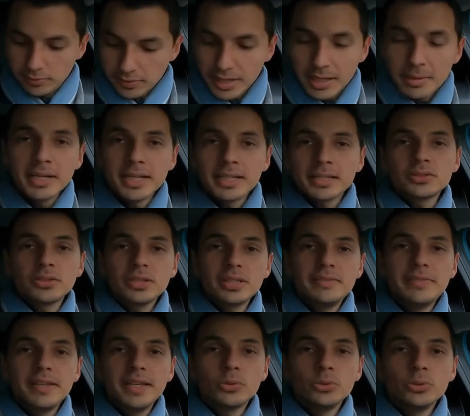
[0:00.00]
The
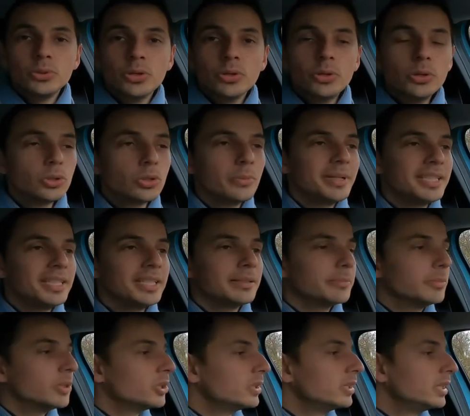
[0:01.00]
handbrake releases
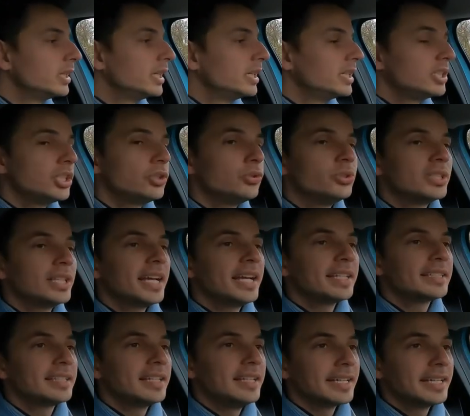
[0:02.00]
automatically. I just
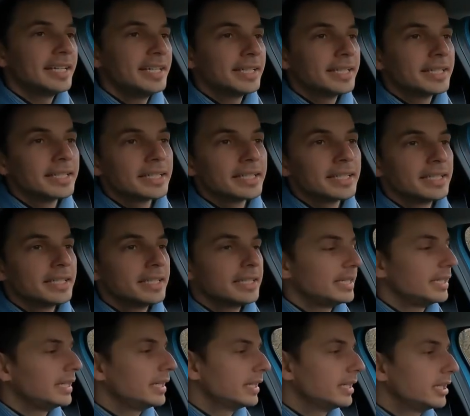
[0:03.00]
accelerate. There we
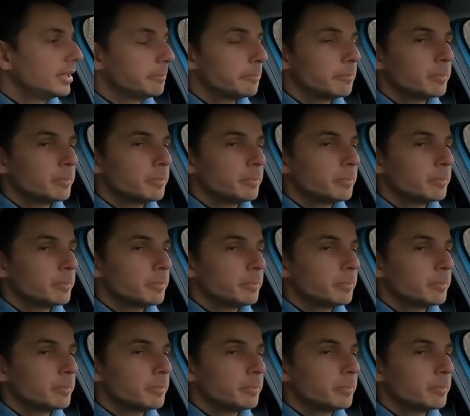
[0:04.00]
go.